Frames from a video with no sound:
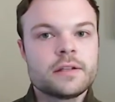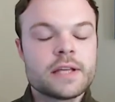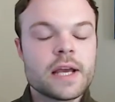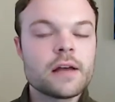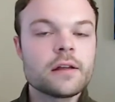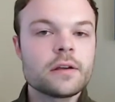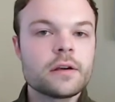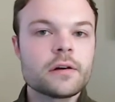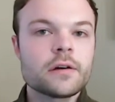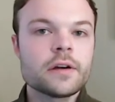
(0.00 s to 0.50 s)

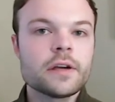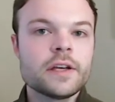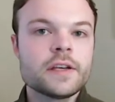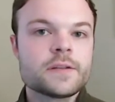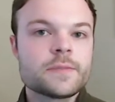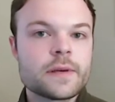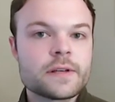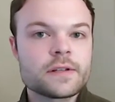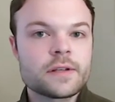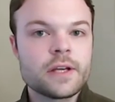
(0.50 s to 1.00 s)
Dalinar is
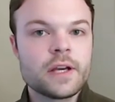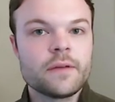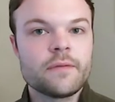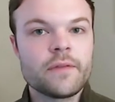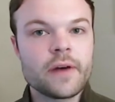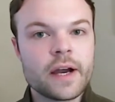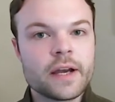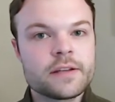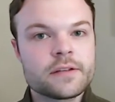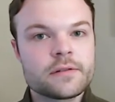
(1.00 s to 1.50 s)
basically an
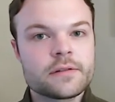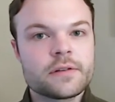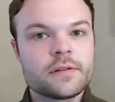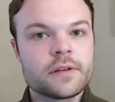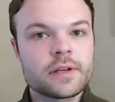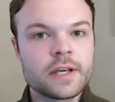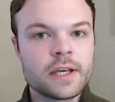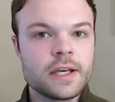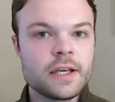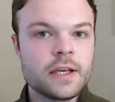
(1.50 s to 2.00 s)
advisor to
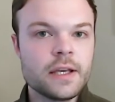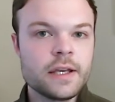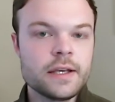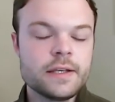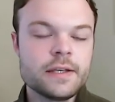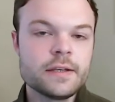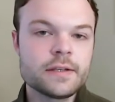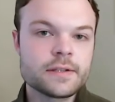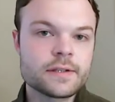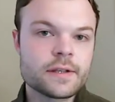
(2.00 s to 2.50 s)
the king.
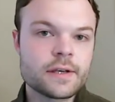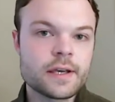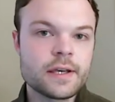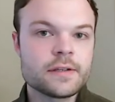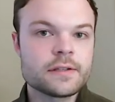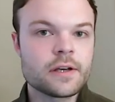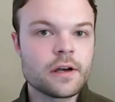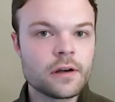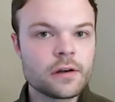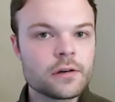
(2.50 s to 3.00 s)
He is the
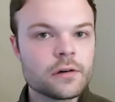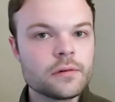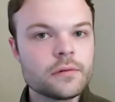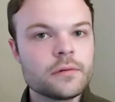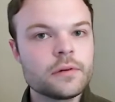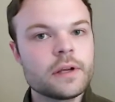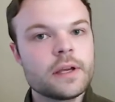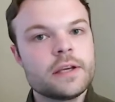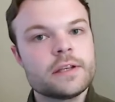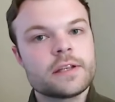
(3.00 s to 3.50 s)
king's uncle.
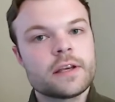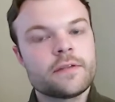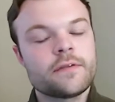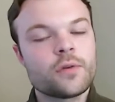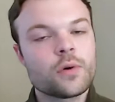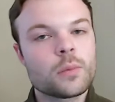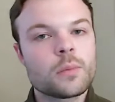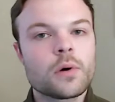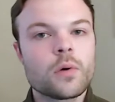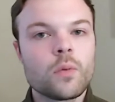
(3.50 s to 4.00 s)
He's a
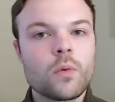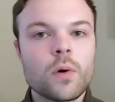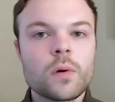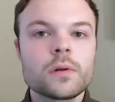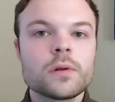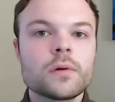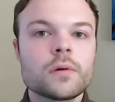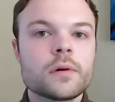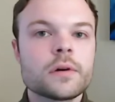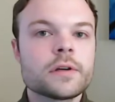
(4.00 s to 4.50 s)
former
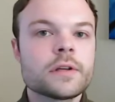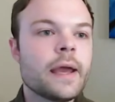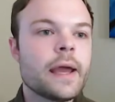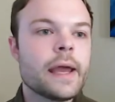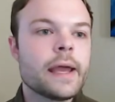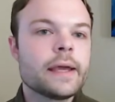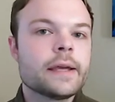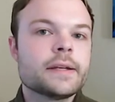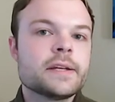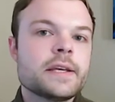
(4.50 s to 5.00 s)
warlord,
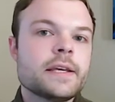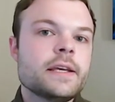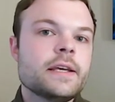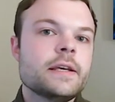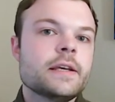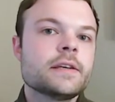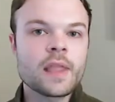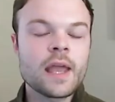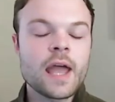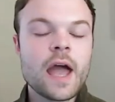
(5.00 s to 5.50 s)
and
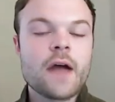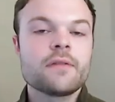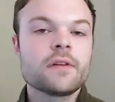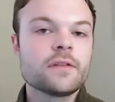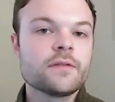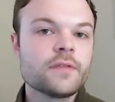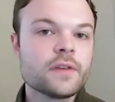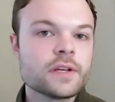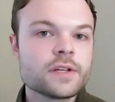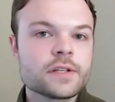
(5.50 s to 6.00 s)
he is
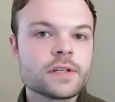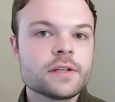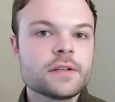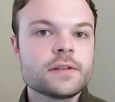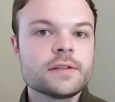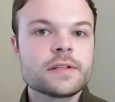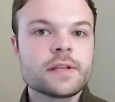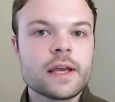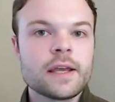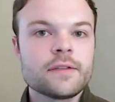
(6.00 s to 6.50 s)
having
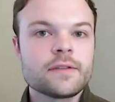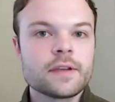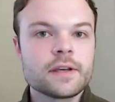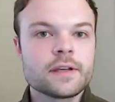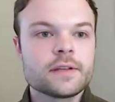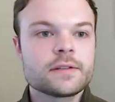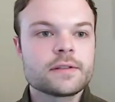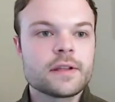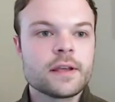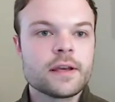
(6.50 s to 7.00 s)
visions and
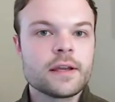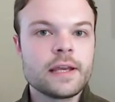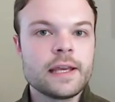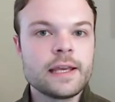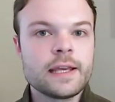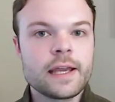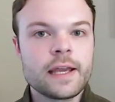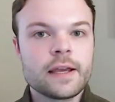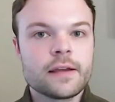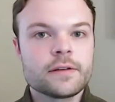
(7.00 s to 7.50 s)
things that he
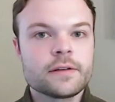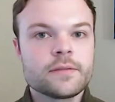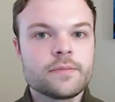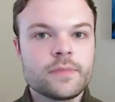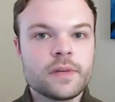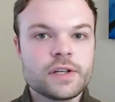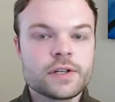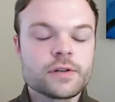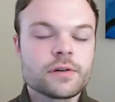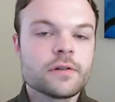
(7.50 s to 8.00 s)
can't
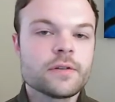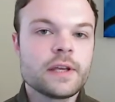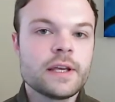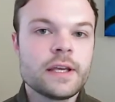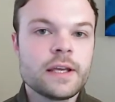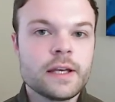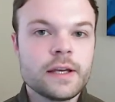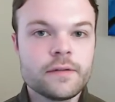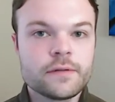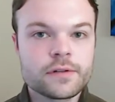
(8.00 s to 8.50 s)
be sure that he
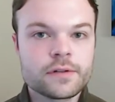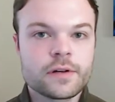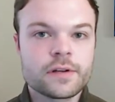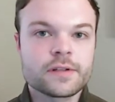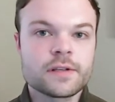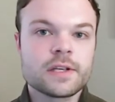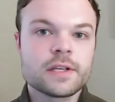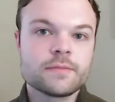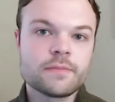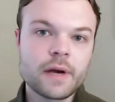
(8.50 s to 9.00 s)
can even
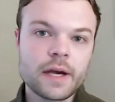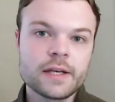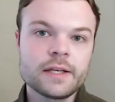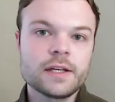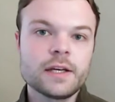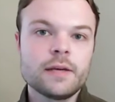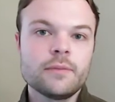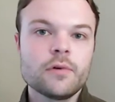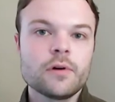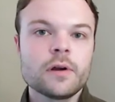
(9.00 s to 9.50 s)
trust his mind
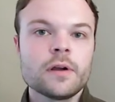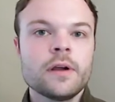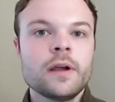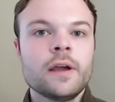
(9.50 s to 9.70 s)
anymore.